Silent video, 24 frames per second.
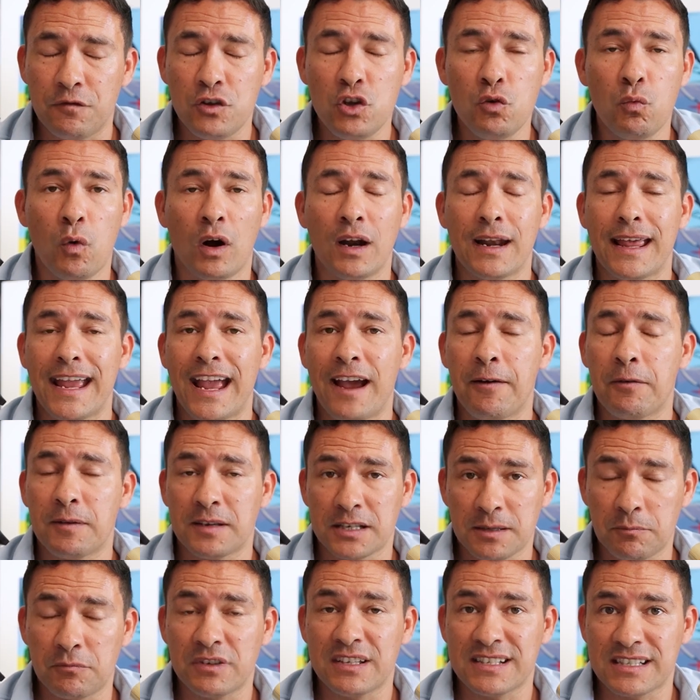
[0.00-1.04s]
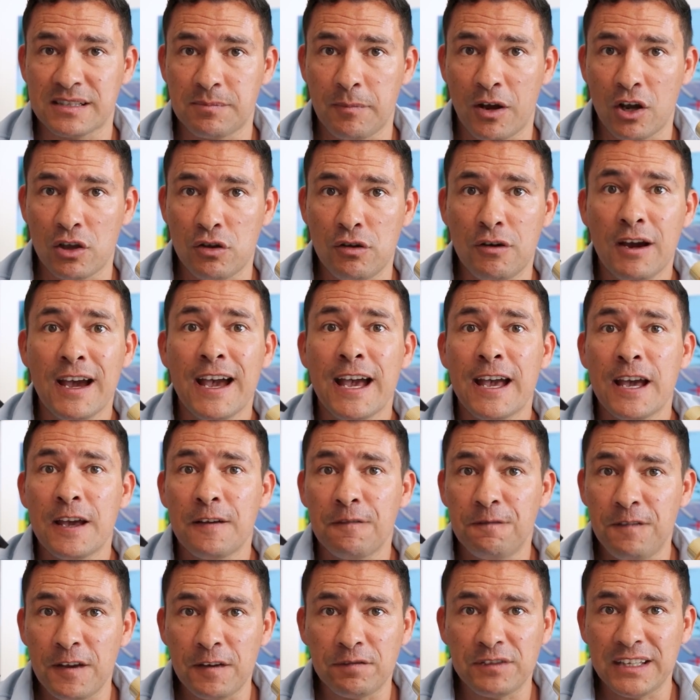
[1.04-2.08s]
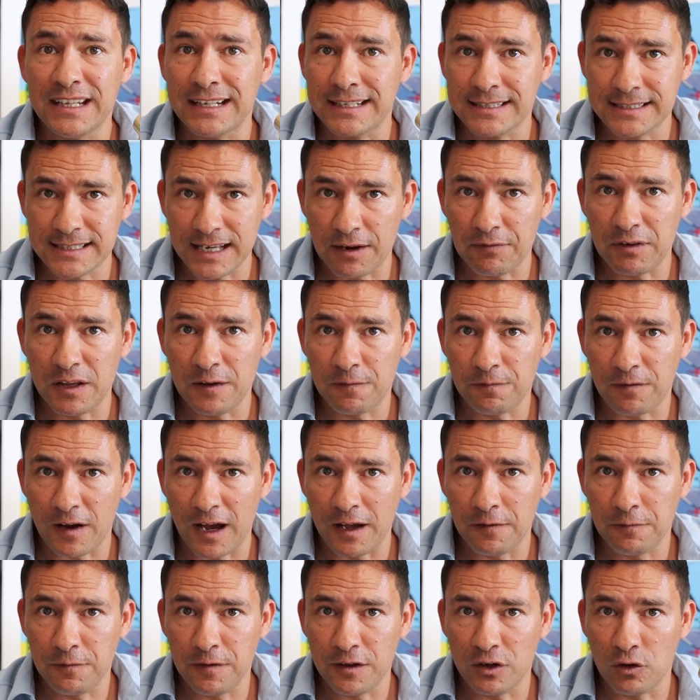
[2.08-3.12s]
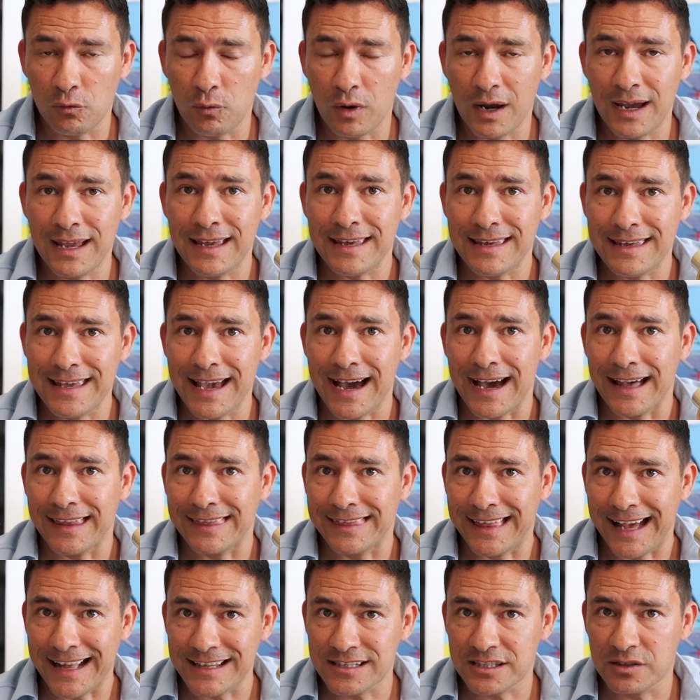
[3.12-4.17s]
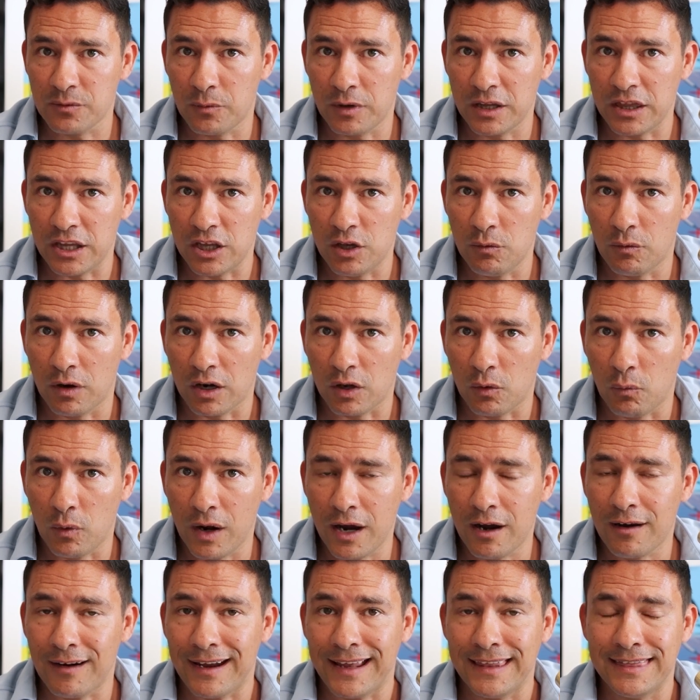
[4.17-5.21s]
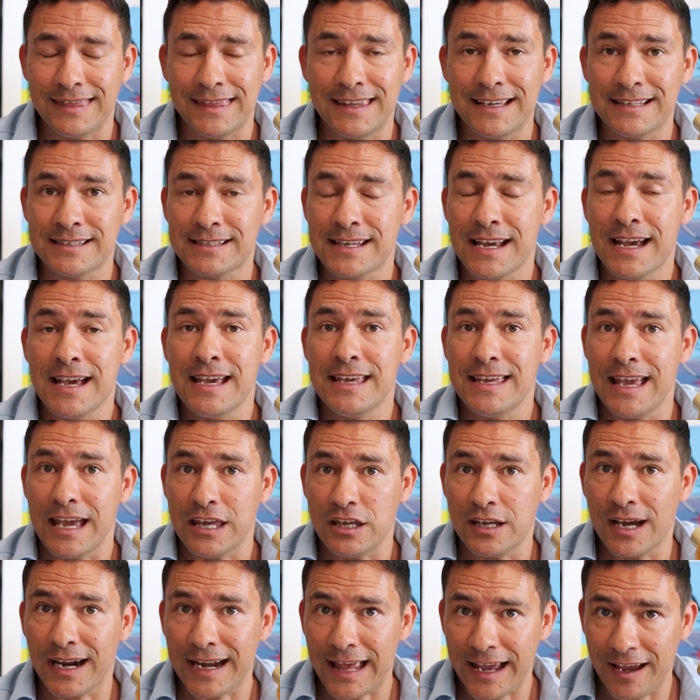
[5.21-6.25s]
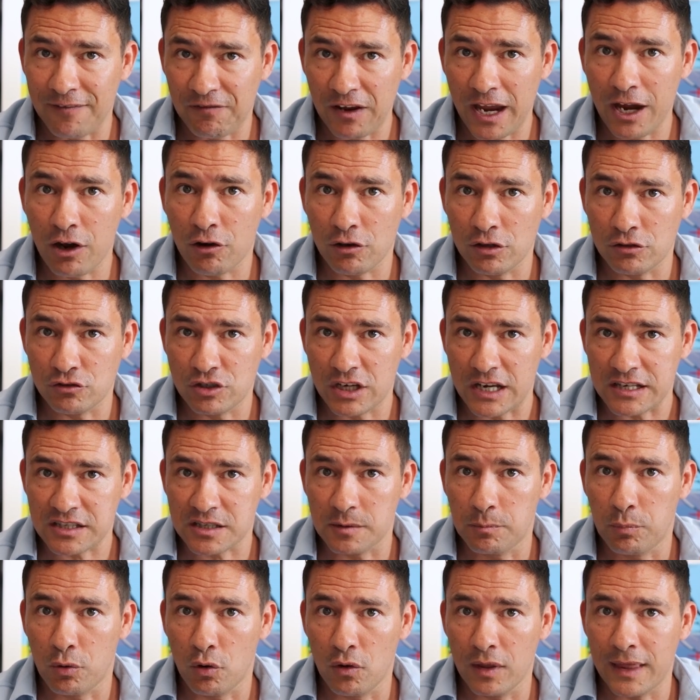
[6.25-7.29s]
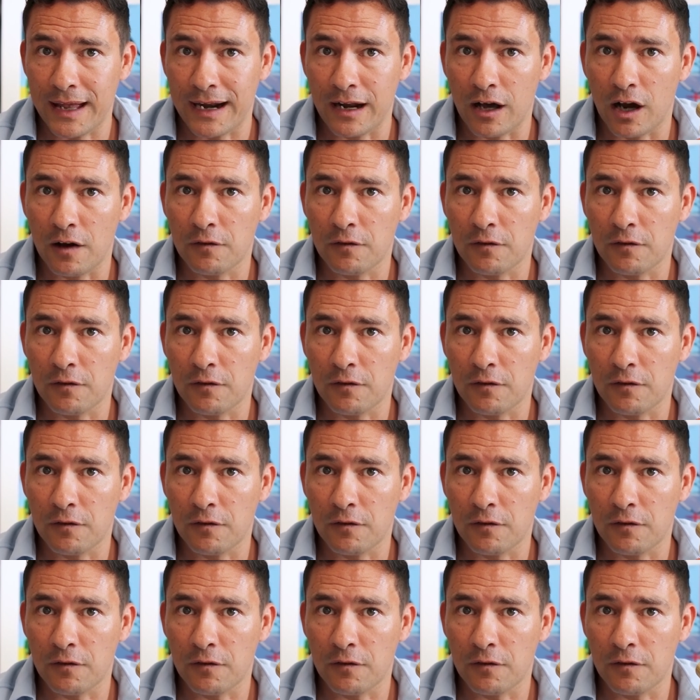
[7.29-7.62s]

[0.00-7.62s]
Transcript: If you want someone to smell you 50 to 75 feet away, yeah, that's the one that you want to wear. And this, yeah, you got to have hair and chest to pull that